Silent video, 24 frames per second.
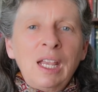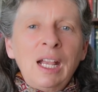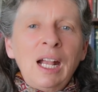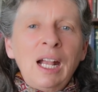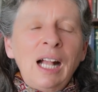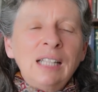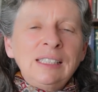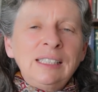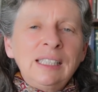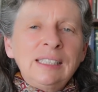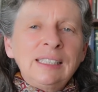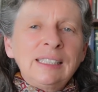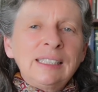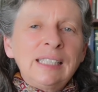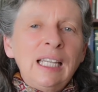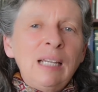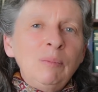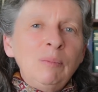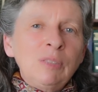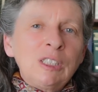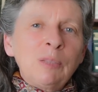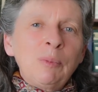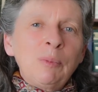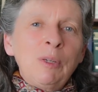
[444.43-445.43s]
as this
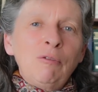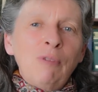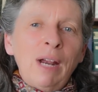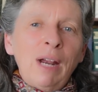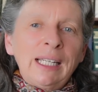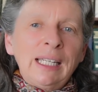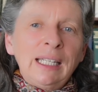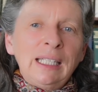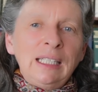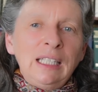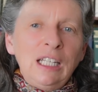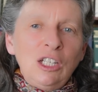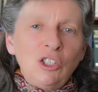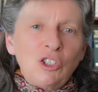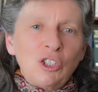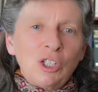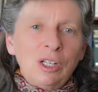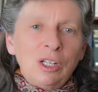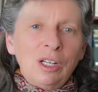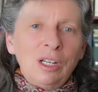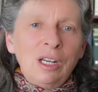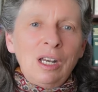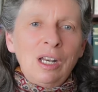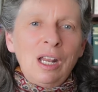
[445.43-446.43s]
seems to be
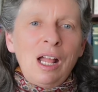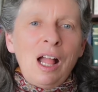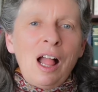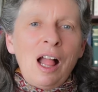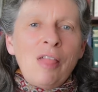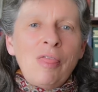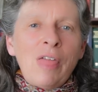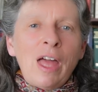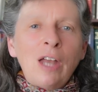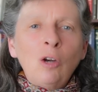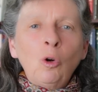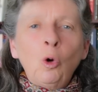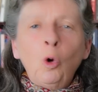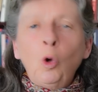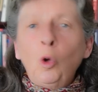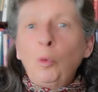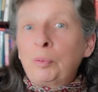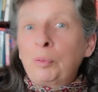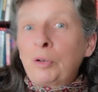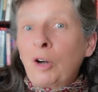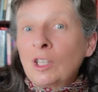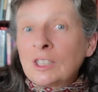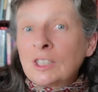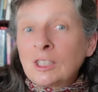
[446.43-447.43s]
recognition that all
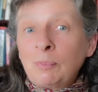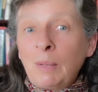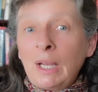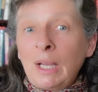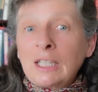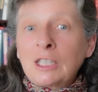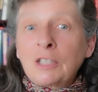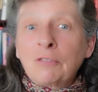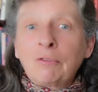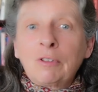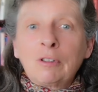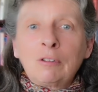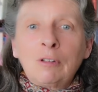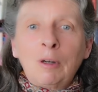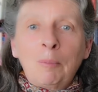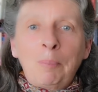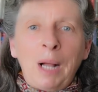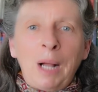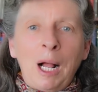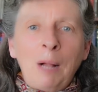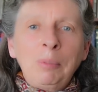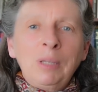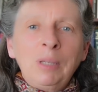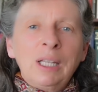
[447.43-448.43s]
prospect of a
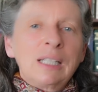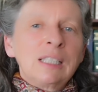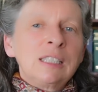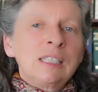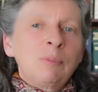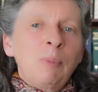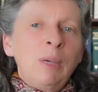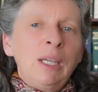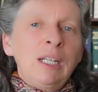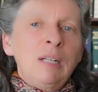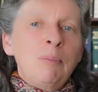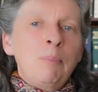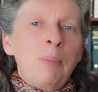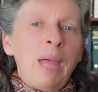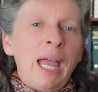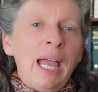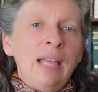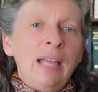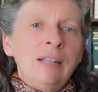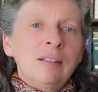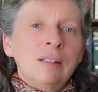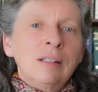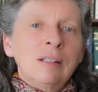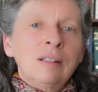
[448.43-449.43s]
republic has been
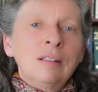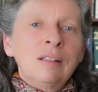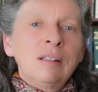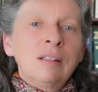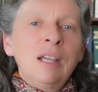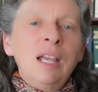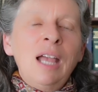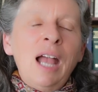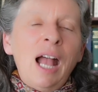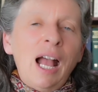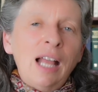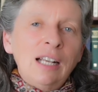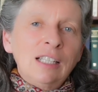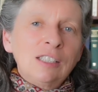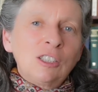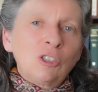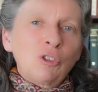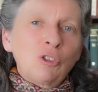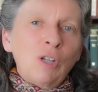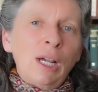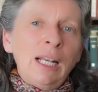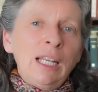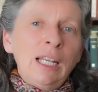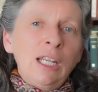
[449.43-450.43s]
abandoned and
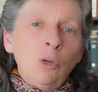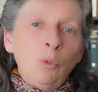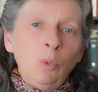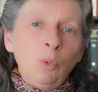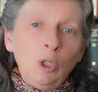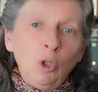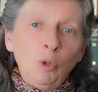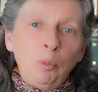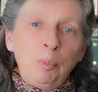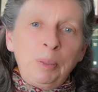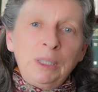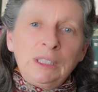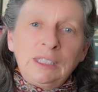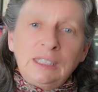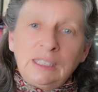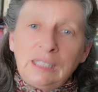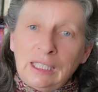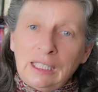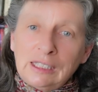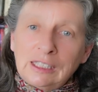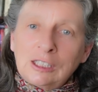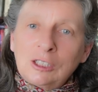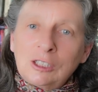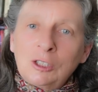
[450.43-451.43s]
Australia will
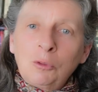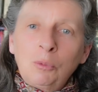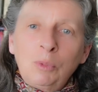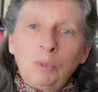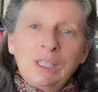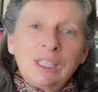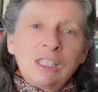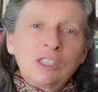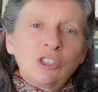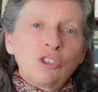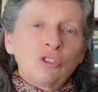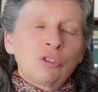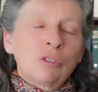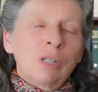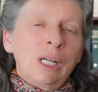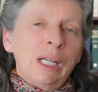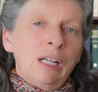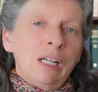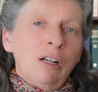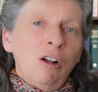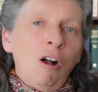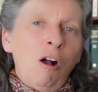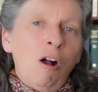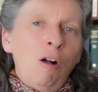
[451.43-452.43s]
persist with a
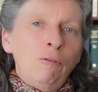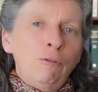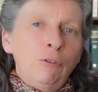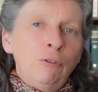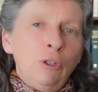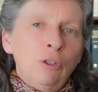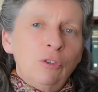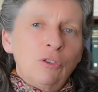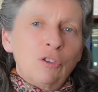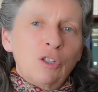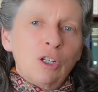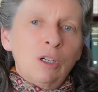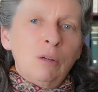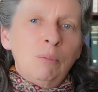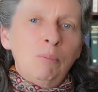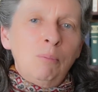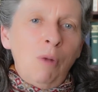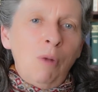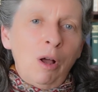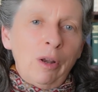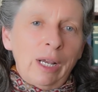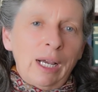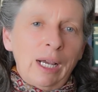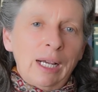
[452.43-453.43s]
string of future
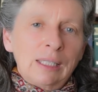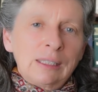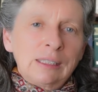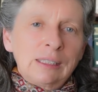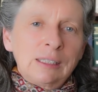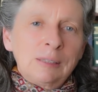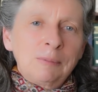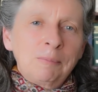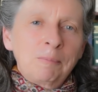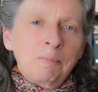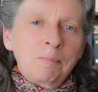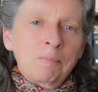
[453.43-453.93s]
monarchs.